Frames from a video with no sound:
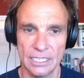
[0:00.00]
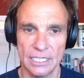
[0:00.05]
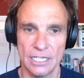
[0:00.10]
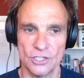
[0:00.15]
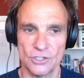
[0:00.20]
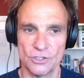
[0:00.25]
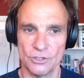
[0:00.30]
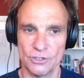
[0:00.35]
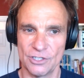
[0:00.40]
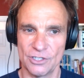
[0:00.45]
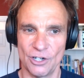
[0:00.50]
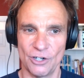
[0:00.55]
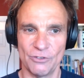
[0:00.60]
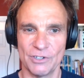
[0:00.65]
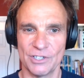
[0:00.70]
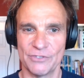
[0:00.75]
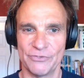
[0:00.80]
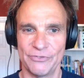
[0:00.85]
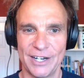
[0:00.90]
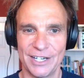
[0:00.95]
So it's
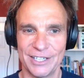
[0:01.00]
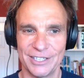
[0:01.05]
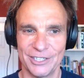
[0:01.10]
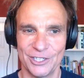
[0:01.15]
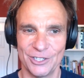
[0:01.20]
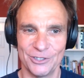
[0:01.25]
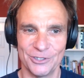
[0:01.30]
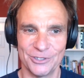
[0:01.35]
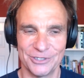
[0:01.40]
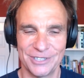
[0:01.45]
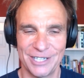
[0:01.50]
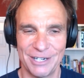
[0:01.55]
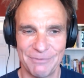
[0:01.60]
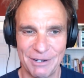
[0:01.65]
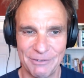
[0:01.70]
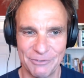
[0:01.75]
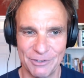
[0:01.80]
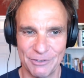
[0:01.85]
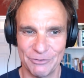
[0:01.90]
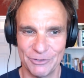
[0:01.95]
always fun, to come
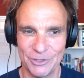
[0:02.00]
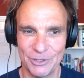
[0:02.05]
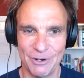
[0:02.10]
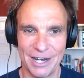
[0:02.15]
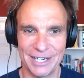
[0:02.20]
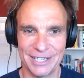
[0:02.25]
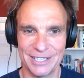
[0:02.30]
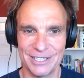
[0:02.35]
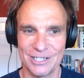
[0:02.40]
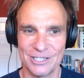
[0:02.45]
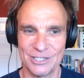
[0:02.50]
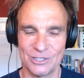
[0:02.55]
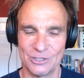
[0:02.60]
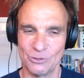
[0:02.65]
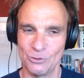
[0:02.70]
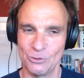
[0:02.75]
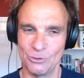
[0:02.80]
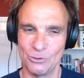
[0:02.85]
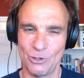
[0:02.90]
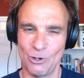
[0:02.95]
up with new ideas,
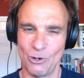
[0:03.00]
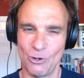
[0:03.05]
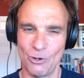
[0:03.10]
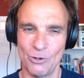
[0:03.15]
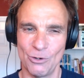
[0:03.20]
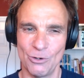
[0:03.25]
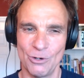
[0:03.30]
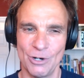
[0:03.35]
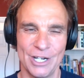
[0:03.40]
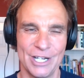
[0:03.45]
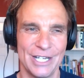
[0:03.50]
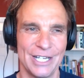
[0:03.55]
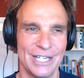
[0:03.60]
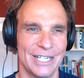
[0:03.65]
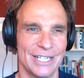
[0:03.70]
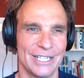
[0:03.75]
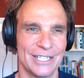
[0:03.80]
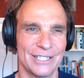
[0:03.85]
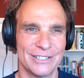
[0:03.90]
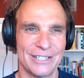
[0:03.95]
to go
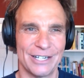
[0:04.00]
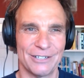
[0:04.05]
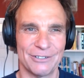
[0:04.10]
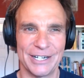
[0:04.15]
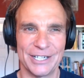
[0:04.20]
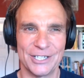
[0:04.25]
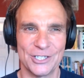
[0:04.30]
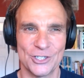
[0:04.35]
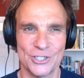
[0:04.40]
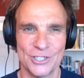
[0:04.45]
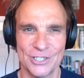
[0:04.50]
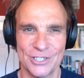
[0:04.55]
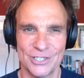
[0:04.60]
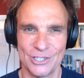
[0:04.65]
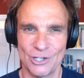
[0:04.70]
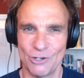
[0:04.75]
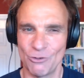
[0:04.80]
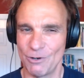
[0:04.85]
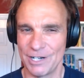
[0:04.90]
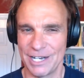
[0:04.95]
in directions
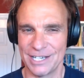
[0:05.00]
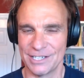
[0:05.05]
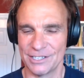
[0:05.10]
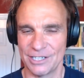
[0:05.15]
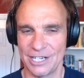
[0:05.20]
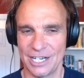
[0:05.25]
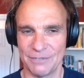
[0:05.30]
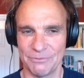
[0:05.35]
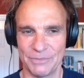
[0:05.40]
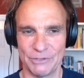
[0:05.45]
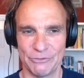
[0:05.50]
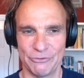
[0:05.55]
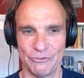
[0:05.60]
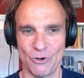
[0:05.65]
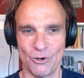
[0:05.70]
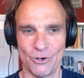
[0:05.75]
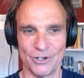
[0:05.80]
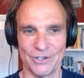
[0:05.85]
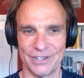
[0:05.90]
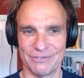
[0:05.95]
no one has gone
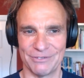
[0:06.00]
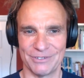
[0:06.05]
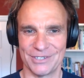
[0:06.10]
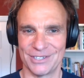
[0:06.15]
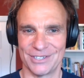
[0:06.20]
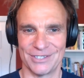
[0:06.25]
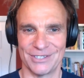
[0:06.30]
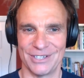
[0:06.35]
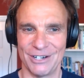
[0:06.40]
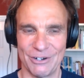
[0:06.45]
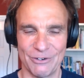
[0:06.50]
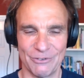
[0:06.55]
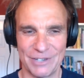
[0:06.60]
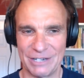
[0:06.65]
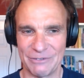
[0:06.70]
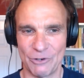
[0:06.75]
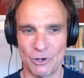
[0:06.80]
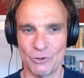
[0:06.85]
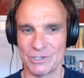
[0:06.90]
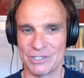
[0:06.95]
before. That
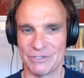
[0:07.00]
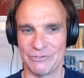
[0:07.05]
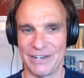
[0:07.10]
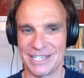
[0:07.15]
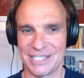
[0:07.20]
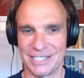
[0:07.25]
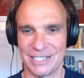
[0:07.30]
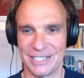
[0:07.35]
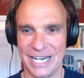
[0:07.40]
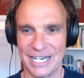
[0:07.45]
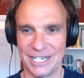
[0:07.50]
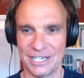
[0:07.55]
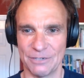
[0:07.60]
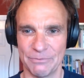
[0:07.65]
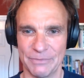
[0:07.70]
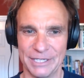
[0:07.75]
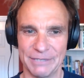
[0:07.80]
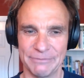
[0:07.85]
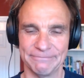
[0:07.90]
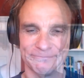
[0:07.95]
always fascinated
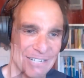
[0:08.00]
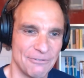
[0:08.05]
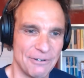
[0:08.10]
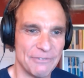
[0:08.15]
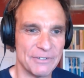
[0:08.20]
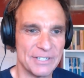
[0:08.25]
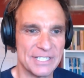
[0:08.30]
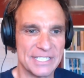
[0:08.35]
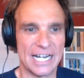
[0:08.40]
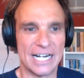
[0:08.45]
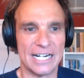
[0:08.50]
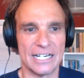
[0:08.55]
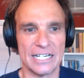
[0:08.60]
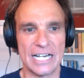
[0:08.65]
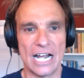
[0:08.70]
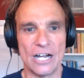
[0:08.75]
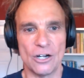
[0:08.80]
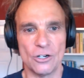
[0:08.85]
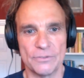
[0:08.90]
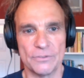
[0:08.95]
me. When we started
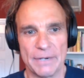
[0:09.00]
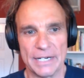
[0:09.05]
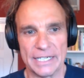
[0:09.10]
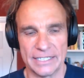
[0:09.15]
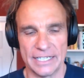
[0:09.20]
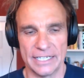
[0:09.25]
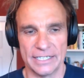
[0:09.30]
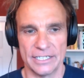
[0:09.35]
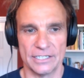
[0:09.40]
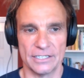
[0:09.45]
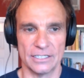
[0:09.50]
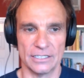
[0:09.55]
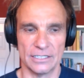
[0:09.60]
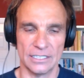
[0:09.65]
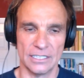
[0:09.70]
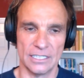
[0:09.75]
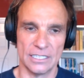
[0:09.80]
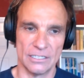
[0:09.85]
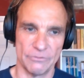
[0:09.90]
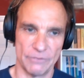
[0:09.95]
out back then in
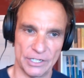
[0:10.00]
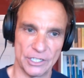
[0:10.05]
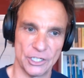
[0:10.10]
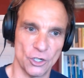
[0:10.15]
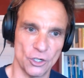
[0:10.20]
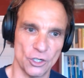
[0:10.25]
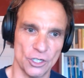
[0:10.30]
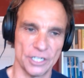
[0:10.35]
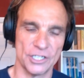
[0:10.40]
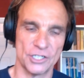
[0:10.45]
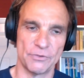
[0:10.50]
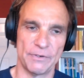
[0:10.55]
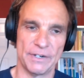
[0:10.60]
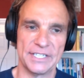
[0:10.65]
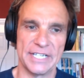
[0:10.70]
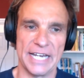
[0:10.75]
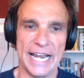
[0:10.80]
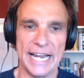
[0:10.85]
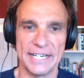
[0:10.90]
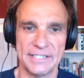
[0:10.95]
very early in
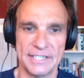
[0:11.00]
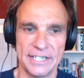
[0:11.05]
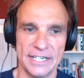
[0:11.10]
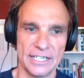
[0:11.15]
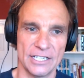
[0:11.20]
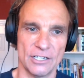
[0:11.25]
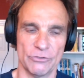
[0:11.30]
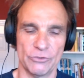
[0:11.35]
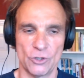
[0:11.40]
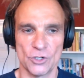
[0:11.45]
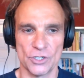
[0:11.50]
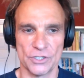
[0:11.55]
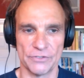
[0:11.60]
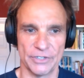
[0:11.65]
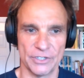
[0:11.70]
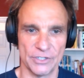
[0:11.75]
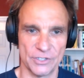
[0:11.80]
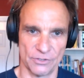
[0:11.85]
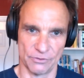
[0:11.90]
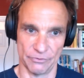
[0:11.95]
2018, of course,
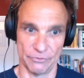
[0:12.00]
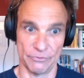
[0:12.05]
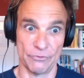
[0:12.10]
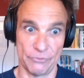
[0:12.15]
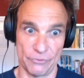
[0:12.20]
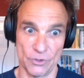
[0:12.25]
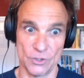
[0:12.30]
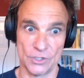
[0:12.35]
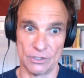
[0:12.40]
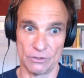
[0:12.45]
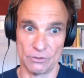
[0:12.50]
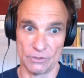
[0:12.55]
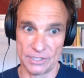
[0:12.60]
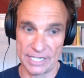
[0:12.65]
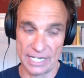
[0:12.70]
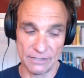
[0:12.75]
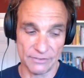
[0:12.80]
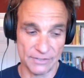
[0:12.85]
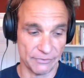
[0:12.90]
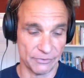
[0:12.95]
we first
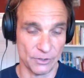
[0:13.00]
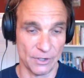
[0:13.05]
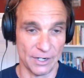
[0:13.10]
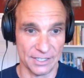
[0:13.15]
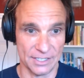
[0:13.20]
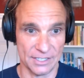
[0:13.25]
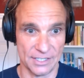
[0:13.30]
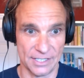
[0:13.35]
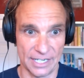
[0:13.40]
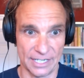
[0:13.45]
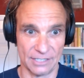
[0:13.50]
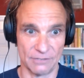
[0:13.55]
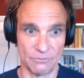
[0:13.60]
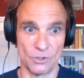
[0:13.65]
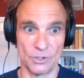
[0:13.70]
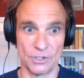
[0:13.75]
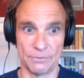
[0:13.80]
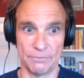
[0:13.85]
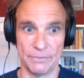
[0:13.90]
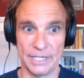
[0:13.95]
ourselves have to understand
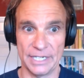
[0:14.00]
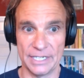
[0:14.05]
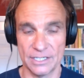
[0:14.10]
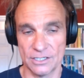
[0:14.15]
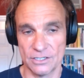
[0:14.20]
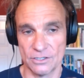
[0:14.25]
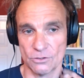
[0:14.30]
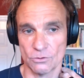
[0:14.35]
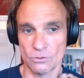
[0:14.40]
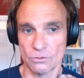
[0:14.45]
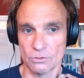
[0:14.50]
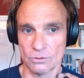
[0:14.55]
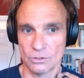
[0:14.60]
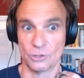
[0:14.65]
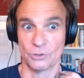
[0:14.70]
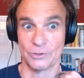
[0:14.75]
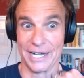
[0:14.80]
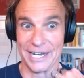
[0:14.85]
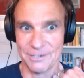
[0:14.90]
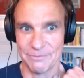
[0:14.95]
what it means to
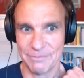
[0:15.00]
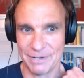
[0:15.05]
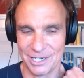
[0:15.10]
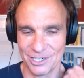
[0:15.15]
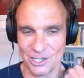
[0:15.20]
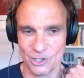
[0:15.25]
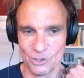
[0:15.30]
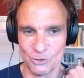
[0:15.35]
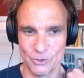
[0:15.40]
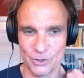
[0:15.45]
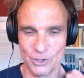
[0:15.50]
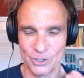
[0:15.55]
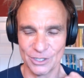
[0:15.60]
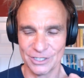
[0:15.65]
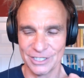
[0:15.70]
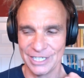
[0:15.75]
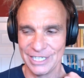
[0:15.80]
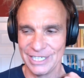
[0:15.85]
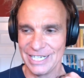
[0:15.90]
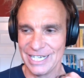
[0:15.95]
create a parallel
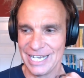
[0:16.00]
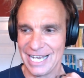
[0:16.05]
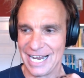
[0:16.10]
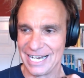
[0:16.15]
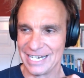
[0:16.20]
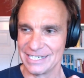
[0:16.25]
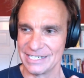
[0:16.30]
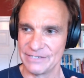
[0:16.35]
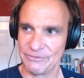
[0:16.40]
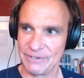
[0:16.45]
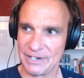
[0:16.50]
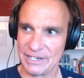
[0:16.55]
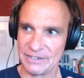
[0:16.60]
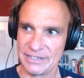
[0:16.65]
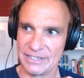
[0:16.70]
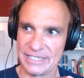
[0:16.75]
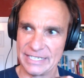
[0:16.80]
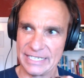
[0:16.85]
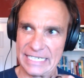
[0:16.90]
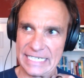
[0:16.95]
world. And
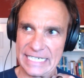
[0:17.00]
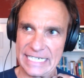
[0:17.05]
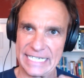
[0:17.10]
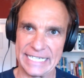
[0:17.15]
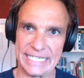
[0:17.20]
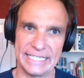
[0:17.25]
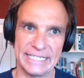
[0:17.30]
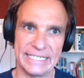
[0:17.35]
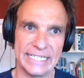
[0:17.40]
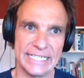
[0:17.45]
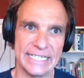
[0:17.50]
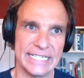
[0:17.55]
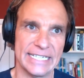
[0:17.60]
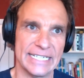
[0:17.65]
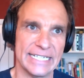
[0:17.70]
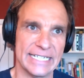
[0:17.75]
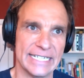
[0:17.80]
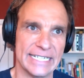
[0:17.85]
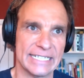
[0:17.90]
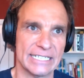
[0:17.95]
when
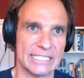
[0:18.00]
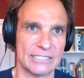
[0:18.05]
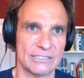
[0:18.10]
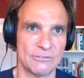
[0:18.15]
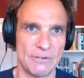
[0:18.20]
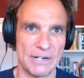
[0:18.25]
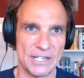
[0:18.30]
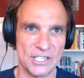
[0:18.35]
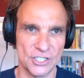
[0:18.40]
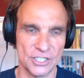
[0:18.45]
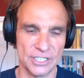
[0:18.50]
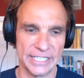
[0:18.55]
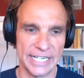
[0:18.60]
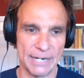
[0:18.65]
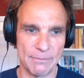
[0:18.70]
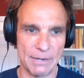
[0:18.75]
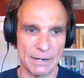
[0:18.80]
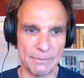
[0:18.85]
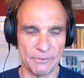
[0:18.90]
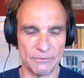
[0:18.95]
the question
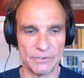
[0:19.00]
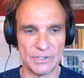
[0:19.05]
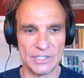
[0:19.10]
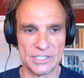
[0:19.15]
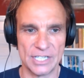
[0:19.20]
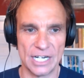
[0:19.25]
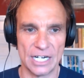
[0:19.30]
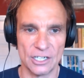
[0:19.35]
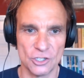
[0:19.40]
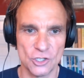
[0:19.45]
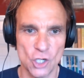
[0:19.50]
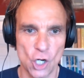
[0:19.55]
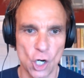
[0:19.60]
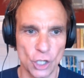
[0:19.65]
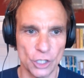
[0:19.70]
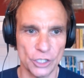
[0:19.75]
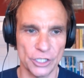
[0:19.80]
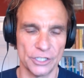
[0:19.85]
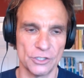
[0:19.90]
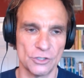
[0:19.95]
came up and we started
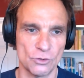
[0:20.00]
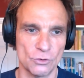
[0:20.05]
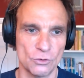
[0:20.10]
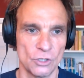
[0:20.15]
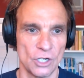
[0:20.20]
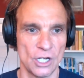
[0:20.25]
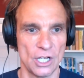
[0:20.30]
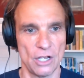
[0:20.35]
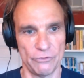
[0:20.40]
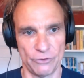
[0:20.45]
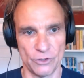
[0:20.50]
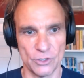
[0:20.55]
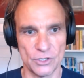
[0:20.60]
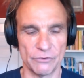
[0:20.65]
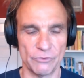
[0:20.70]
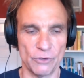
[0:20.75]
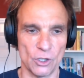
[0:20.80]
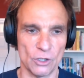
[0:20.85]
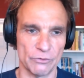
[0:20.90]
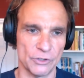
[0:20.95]
talking to, first
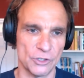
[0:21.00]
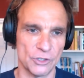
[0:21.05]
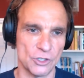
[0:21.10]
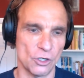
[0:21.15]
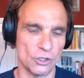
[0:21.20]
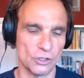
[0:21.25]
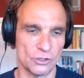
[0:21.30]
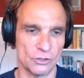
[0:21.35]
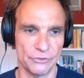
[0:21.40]
of all, we talked to